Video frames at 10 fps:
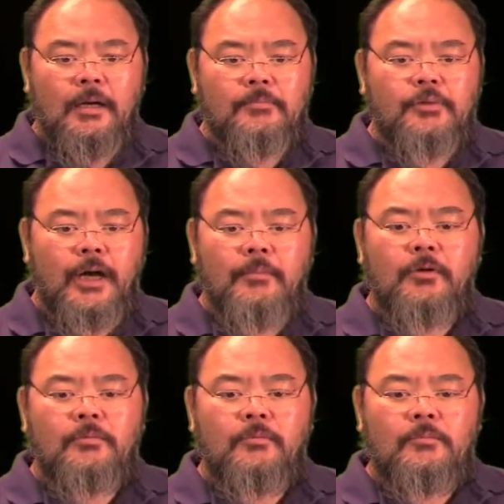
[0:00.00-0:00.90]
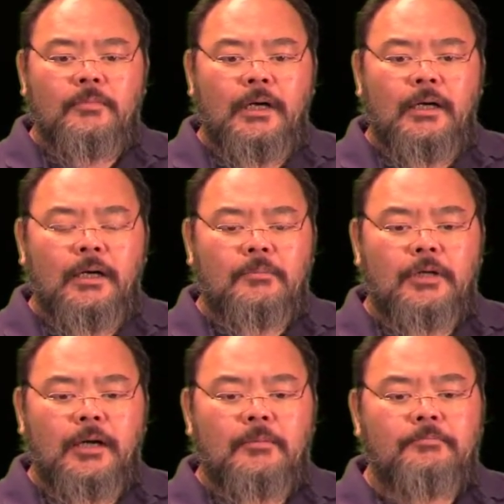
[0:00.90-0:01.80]
primal
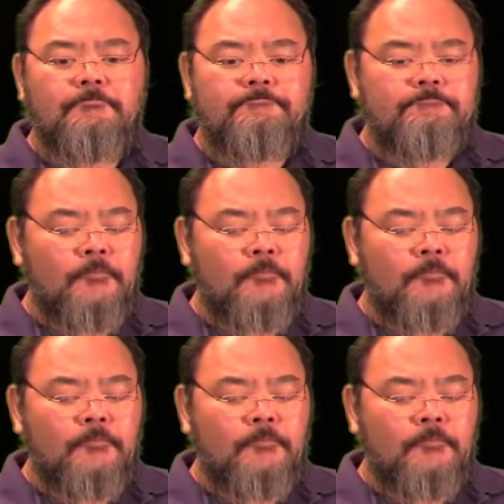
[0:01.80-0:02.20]
problem.